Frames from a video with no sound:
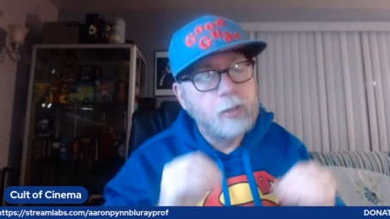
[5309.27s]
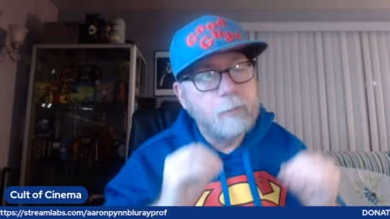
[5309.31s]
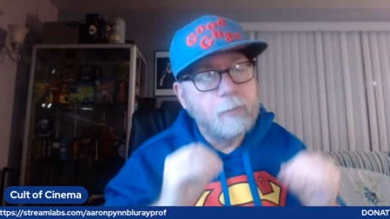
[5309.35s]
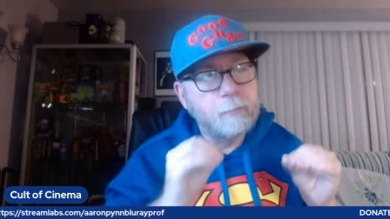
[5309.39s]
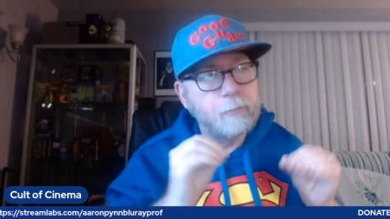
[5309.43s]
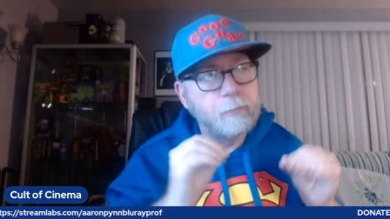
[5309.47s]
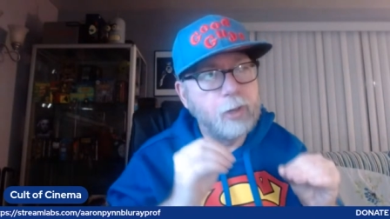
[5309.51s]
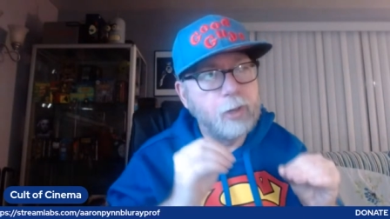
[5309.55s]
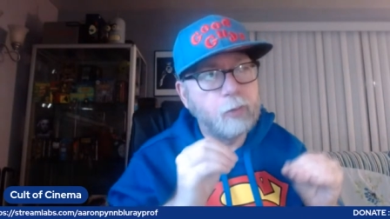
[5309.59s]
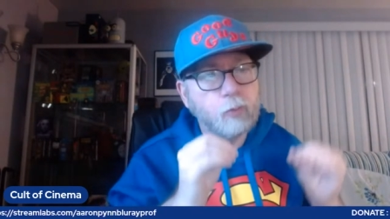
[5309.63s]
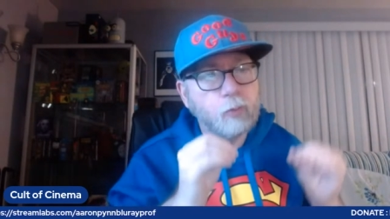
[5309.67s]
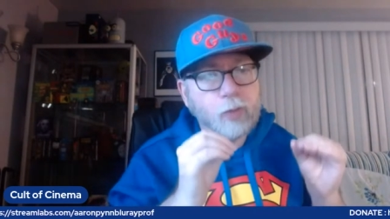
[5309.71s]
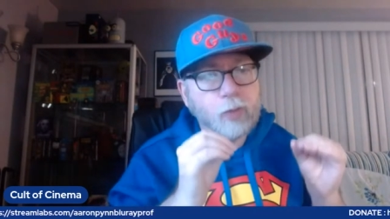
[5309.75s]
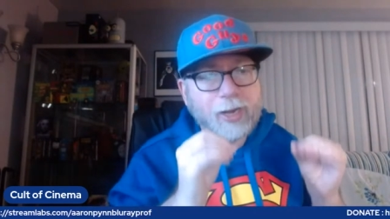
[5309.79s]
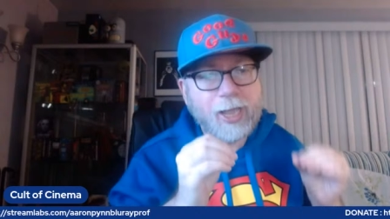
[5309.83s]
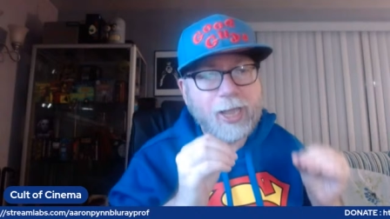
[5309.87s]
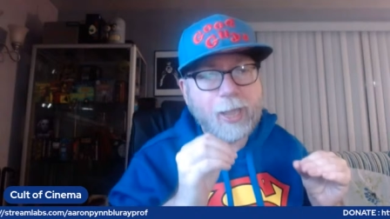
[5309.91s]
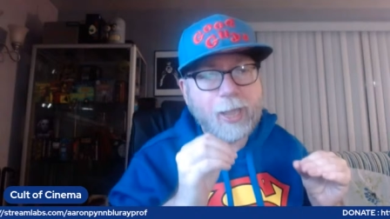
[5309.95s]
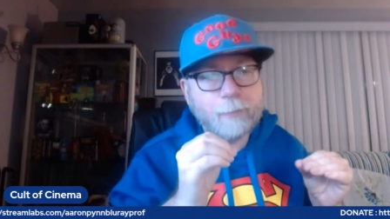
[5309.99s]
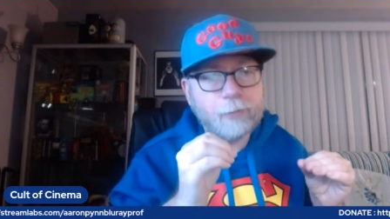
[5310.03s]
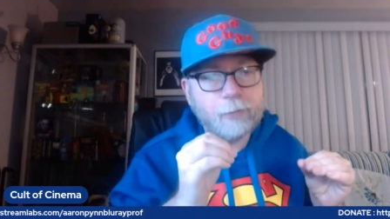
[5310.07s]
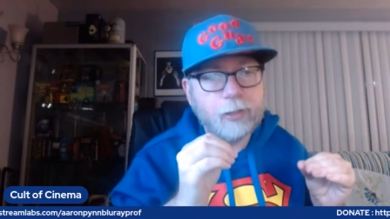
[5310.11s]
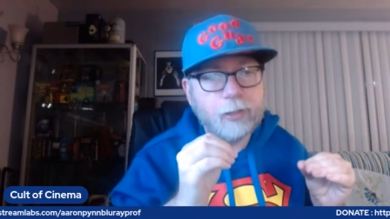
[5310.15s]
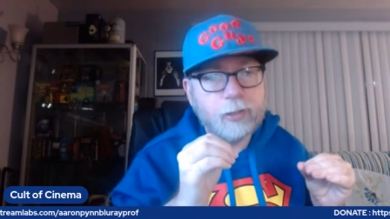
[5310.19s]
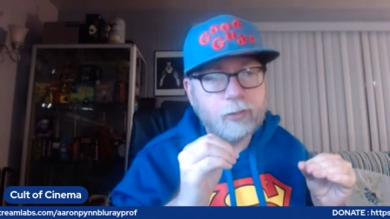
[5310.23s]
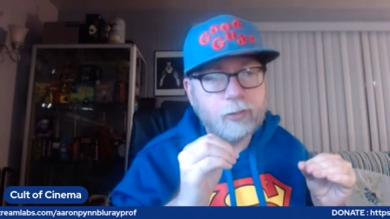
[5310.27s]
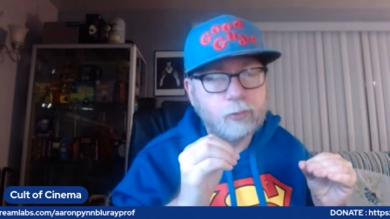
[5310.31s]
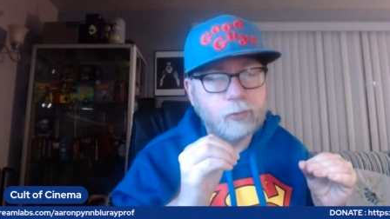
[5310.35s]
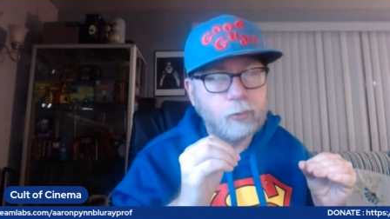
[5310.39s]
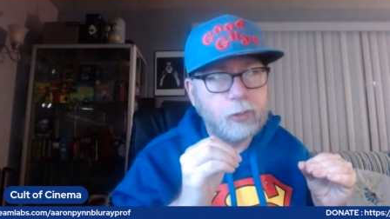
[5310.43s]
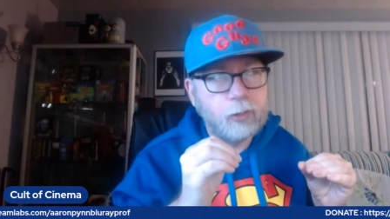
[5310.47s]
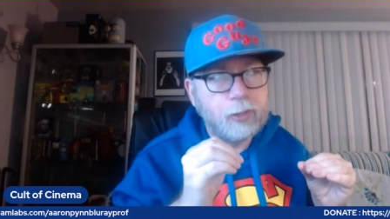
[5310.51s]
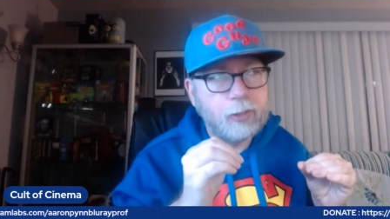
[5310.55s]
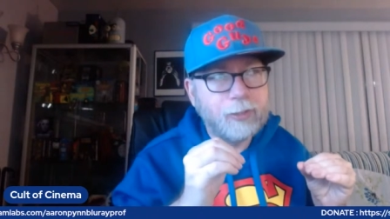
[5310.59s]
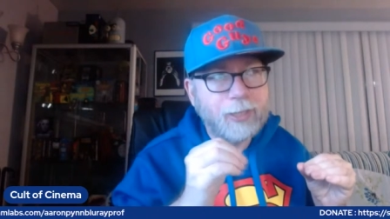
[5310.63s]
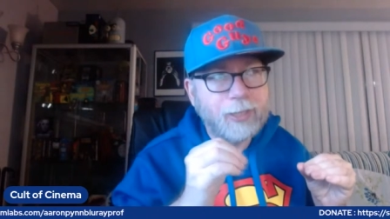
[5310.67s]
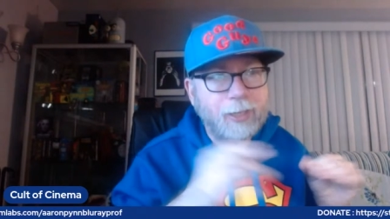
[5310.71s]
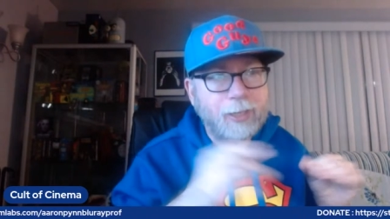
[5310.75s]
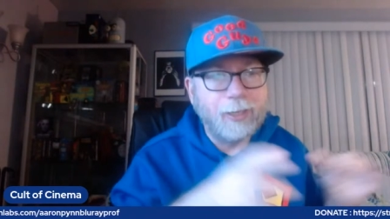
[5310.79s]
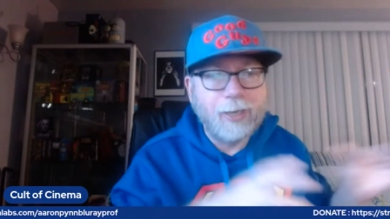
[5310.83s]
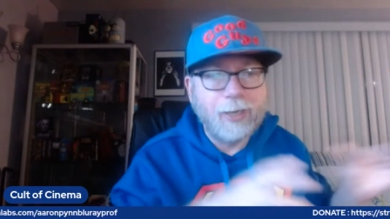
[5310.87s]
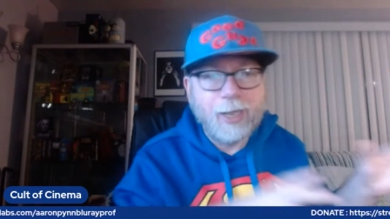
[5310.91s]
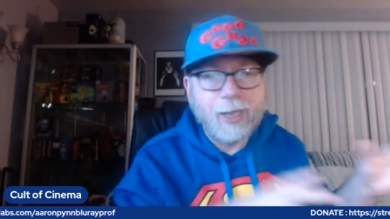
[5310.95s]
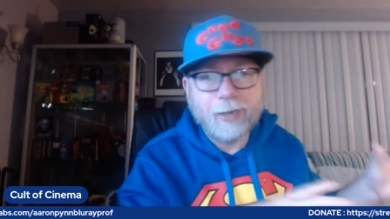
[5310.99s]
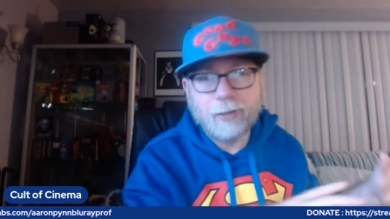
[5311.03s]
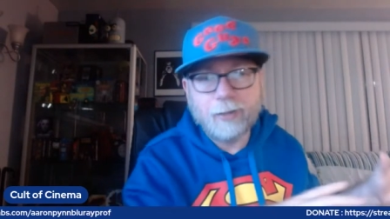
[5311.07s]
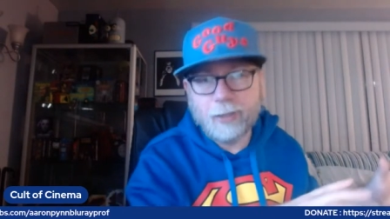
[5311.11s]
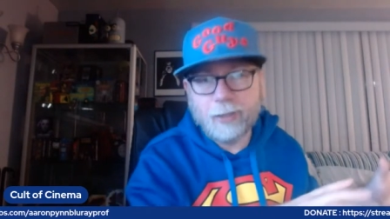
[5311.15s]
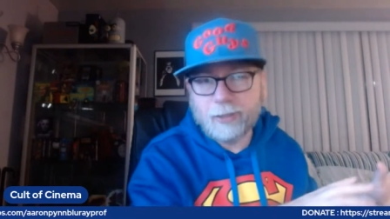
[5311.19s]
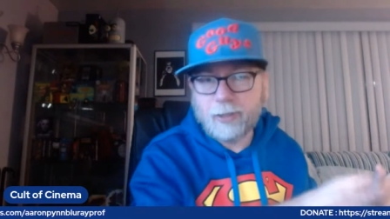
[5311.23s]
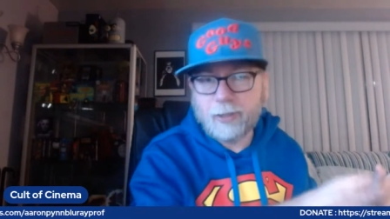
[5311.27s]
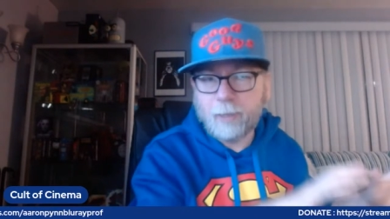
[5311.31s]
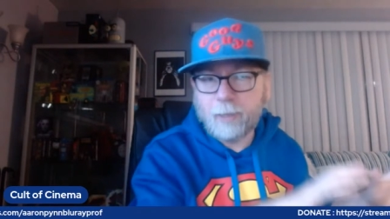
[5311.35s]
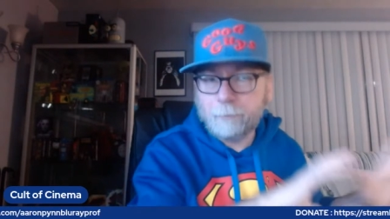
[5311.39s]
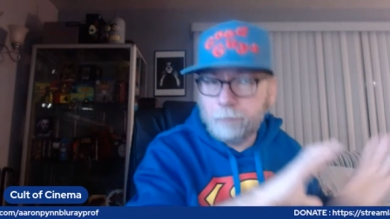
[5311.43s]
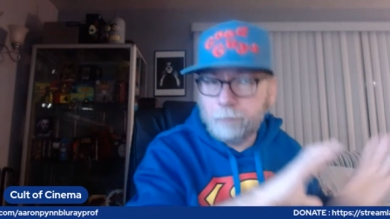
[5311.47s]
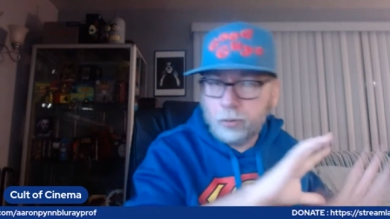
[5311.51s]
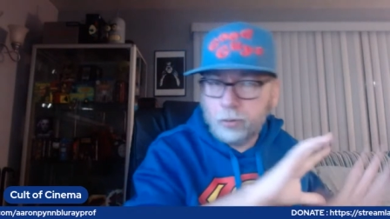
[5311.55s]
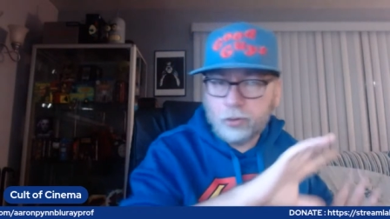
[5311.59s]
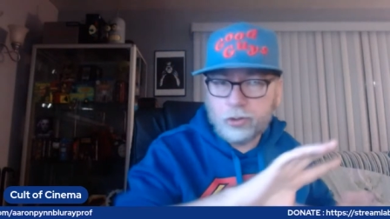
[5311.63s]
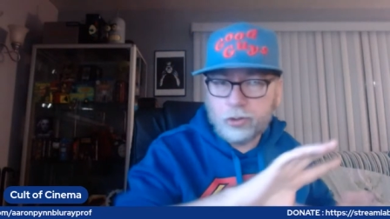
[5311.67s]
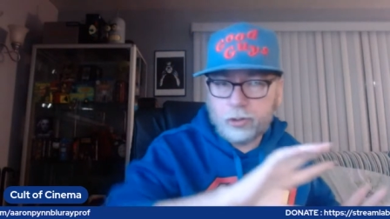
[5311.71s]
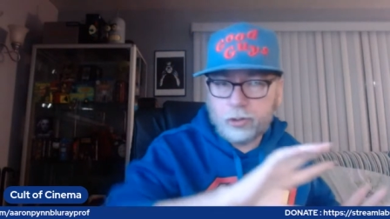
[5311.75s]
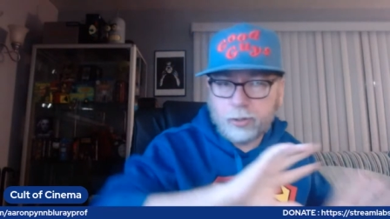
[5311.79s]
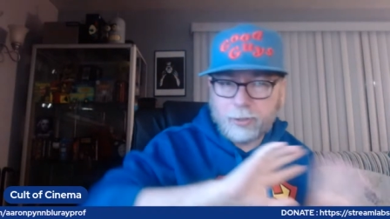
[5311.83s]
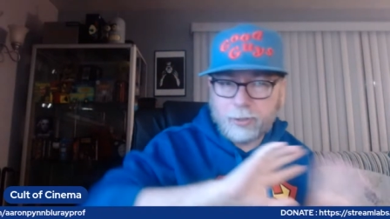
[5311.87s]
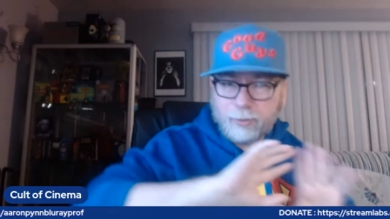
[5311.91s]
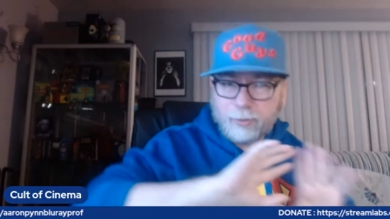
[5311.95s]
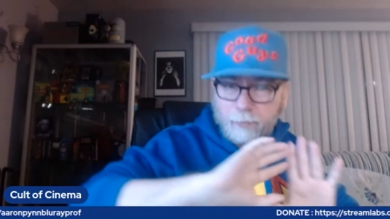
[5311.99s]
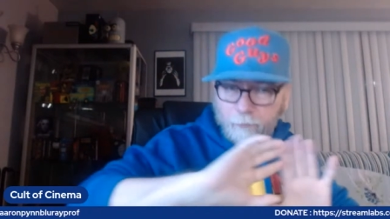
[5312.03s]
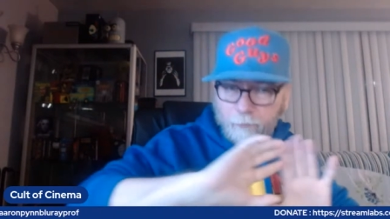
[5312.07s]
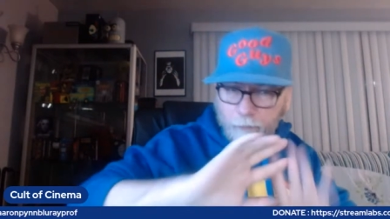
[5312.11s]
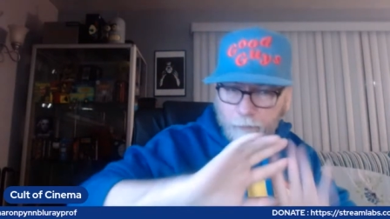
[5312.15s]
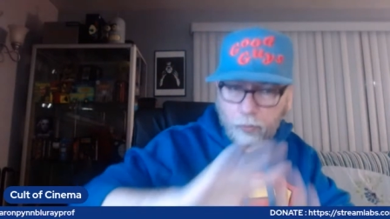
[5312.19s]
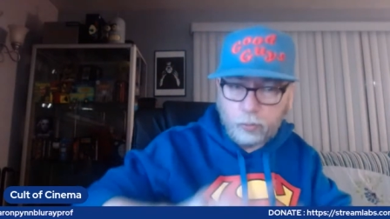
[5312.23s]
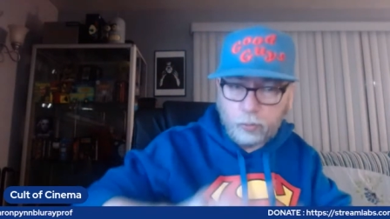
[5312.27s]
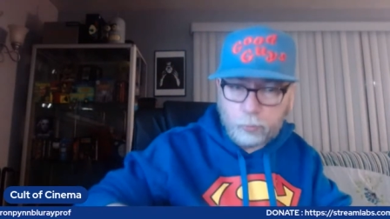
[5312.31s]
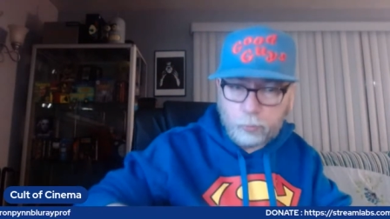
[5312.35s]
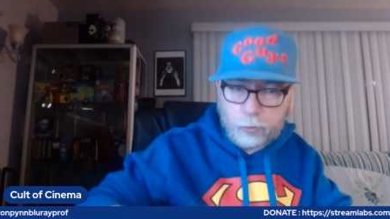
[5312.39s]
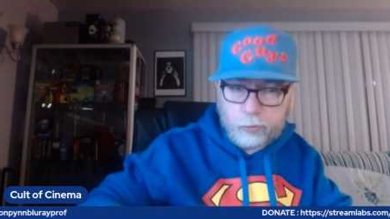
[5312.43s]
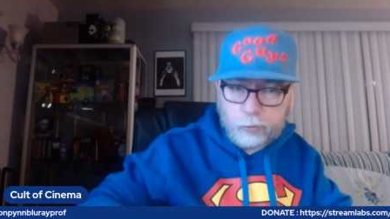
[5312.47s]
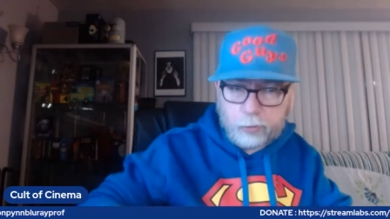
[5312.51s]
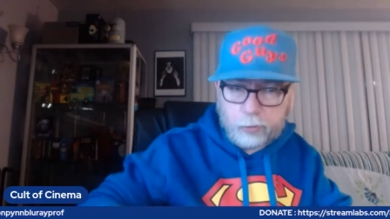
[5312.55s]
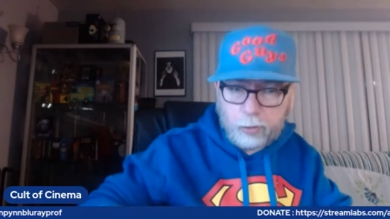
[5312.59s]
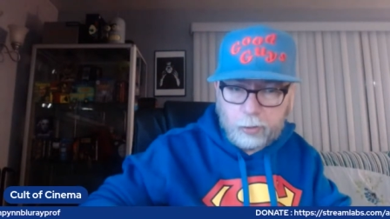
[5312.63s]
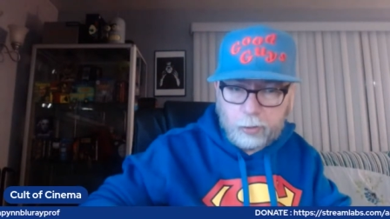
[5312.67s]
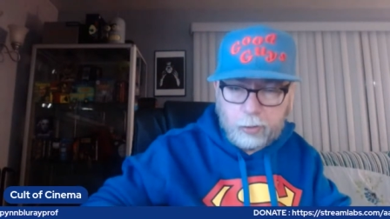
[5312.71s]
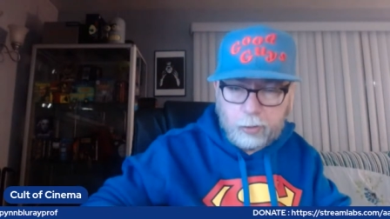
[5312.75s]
but what happened is that a lot of things got pushed forward,